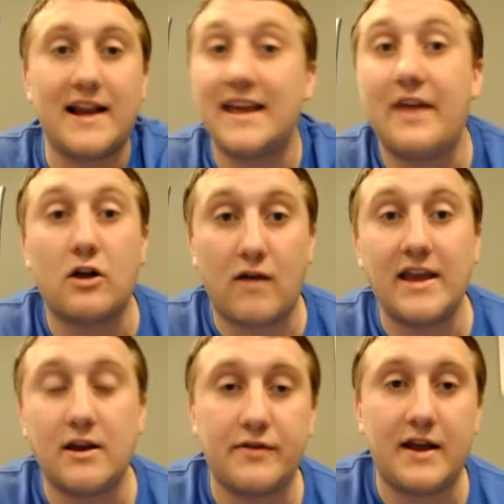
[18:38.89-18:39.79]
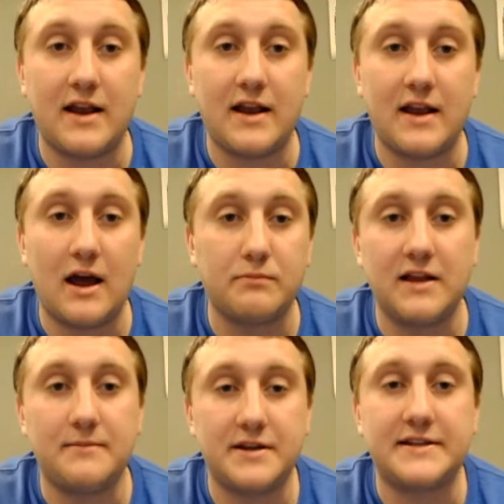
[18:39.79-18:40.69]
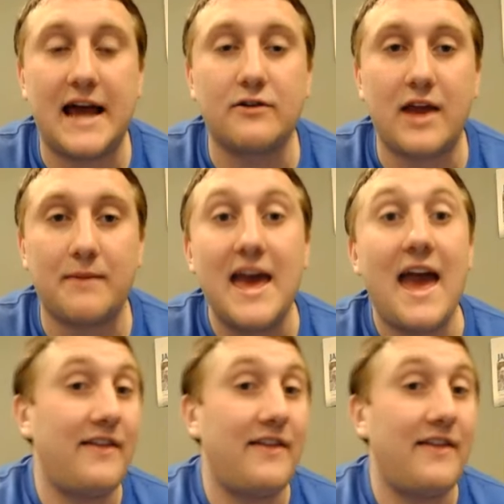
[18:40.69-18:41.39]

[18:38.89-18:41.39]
He had that great year that helped lead him to the title game.